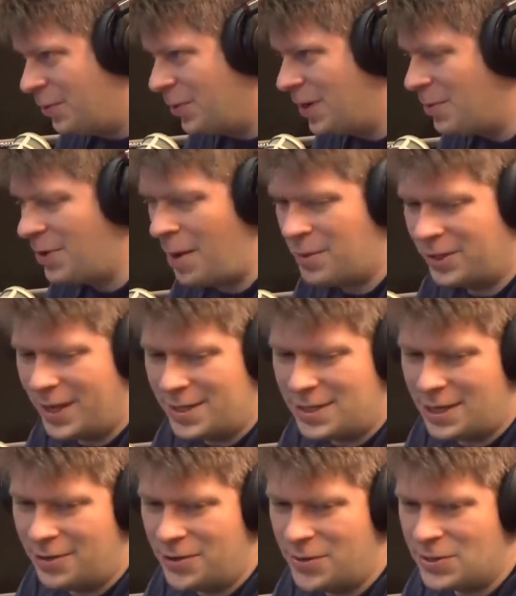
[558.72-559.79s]
But I'm, I'm glad
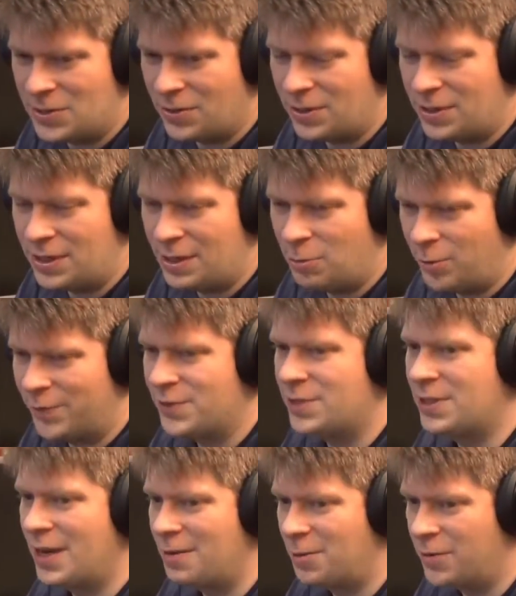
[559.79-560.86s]
to hear you enjoyed the uh,
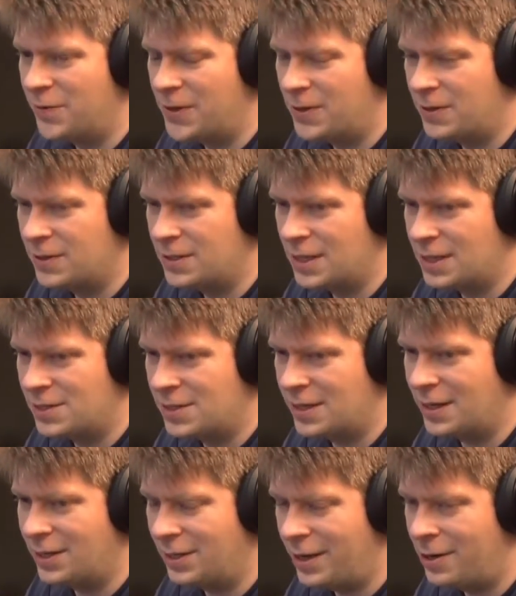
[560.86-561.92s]
Wolfenstein review and uh,
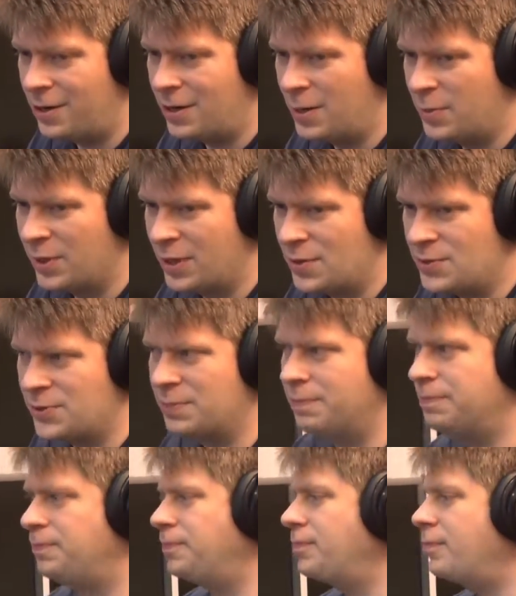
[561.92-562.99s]
Singularity because,
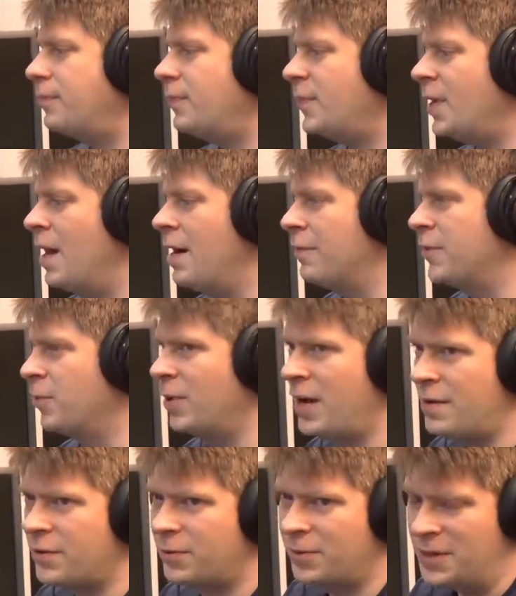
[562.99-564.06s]
uh, for
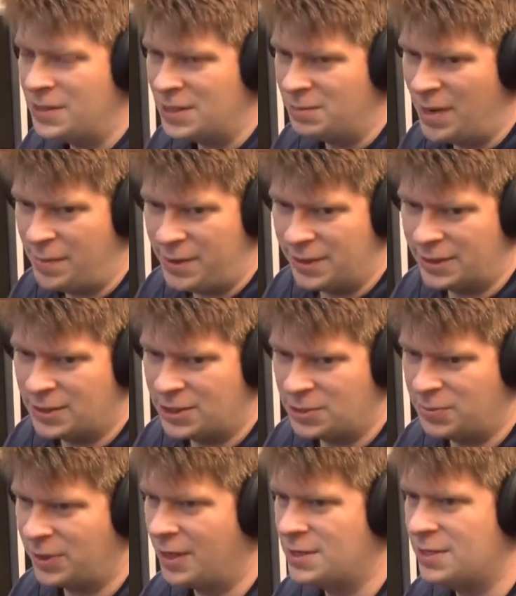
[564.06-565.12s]
whatever reason, maybe
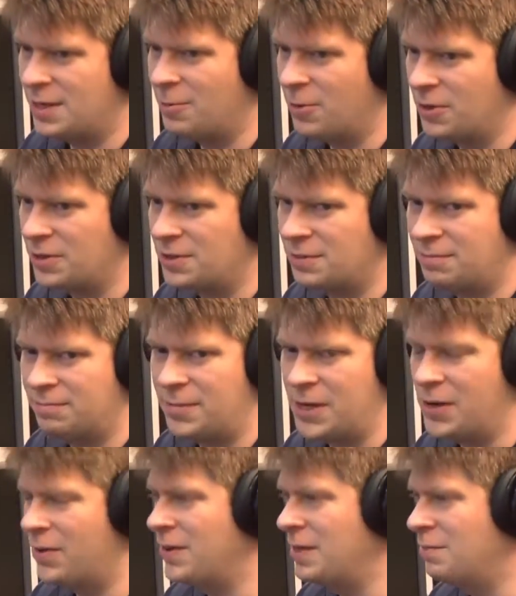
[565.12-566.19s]
just because they weren't, you
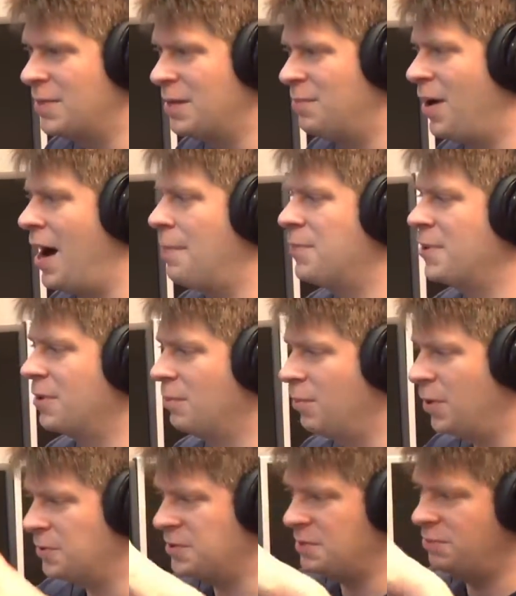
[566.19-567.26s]
know, the, the popular
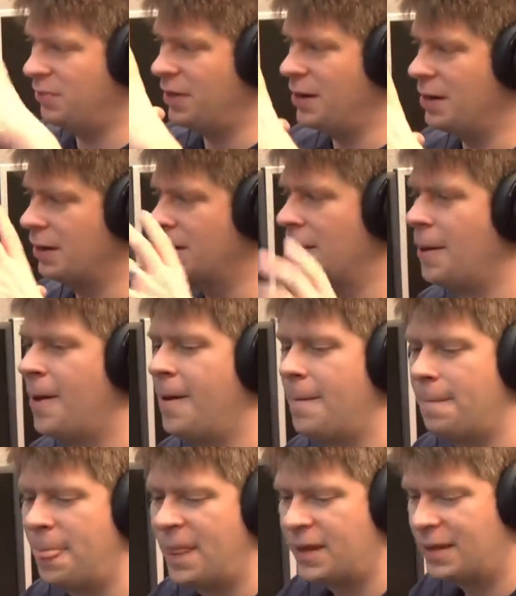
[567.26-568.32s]
multiplayer
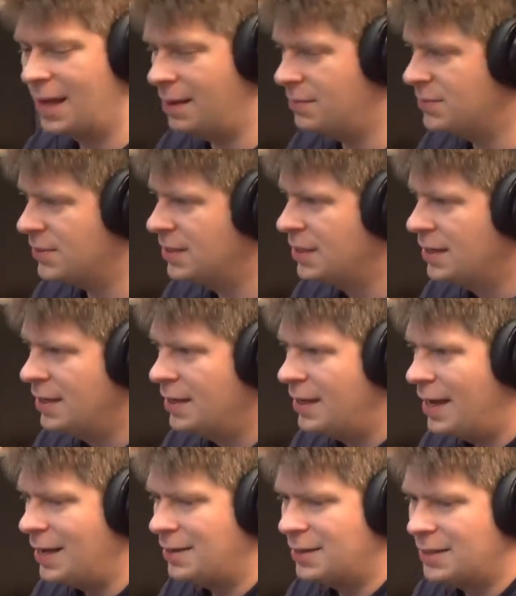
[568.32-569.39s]
games
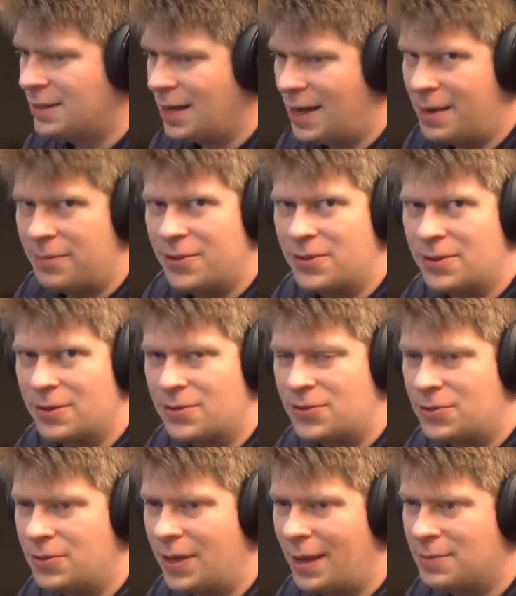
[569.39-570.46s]
at the time, th- those
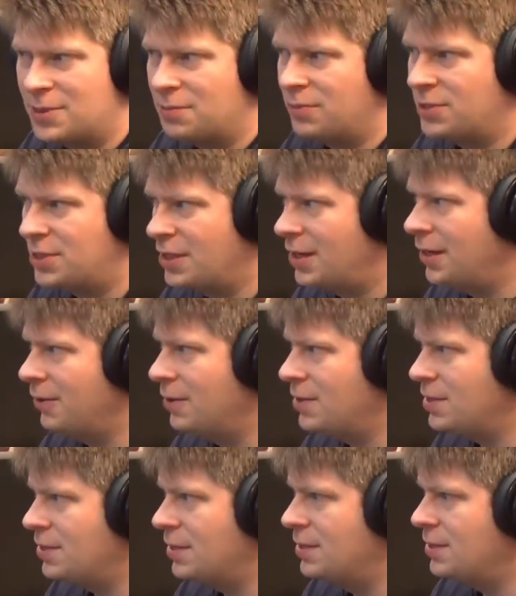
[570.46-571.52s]
two games in particular
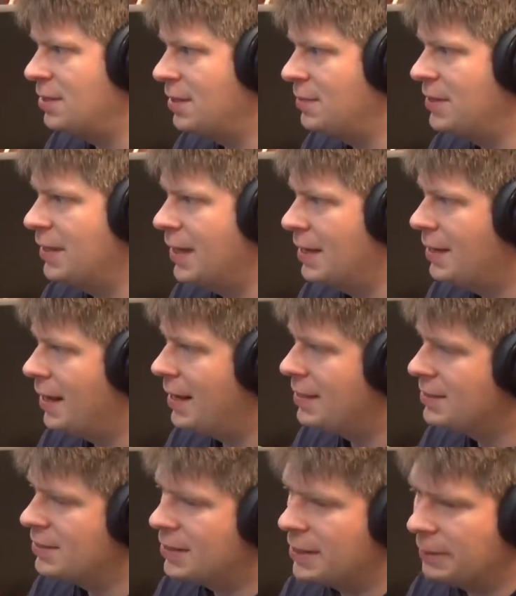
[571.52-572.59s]
just didn't seem to get
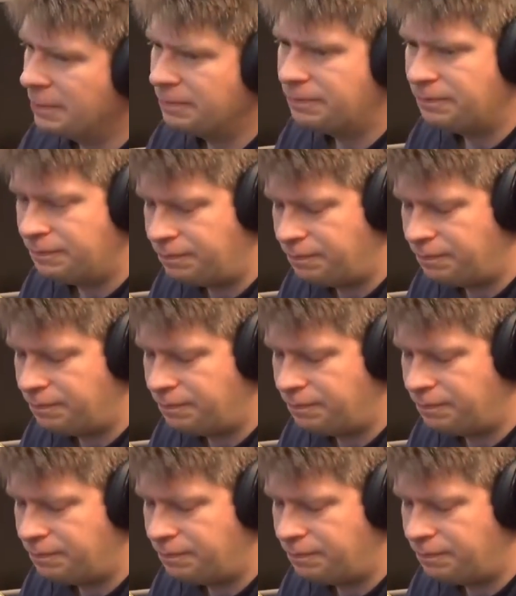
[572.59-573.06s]
as, um,